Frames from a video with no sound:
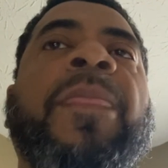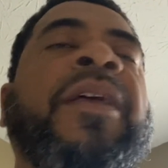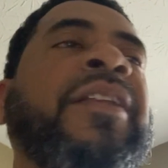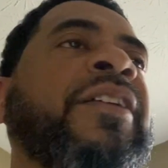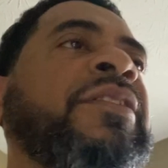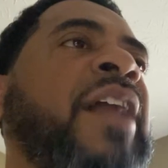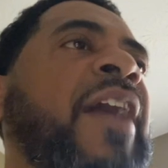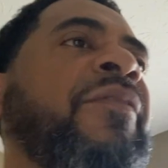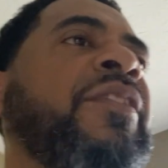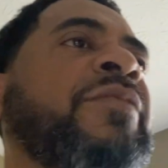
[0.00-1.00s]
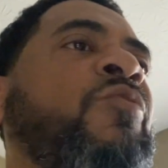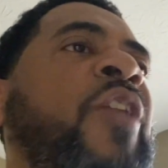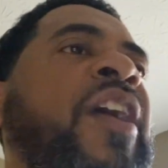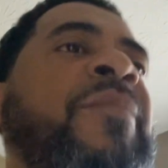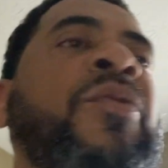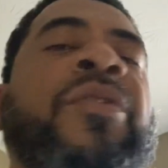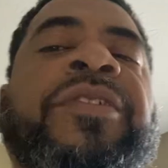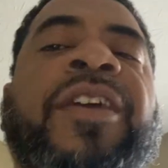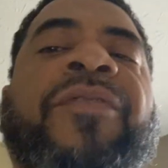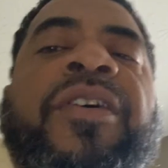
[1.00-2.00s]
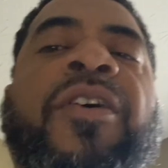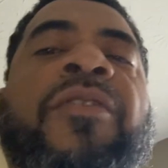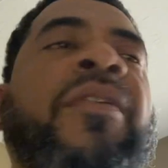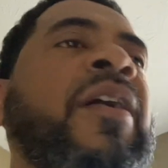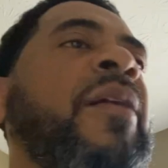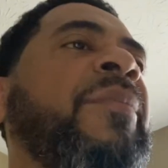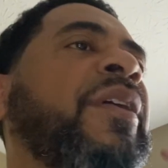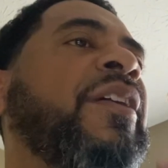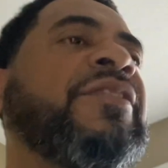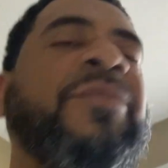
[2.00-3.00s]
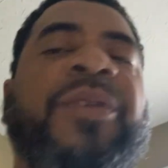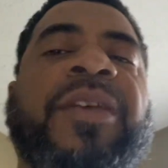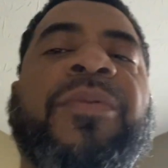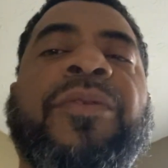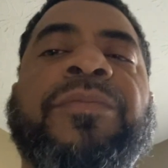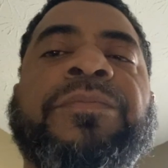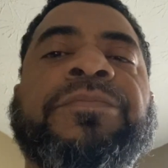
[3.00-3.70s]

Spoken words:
And this life is way more difficult because of people.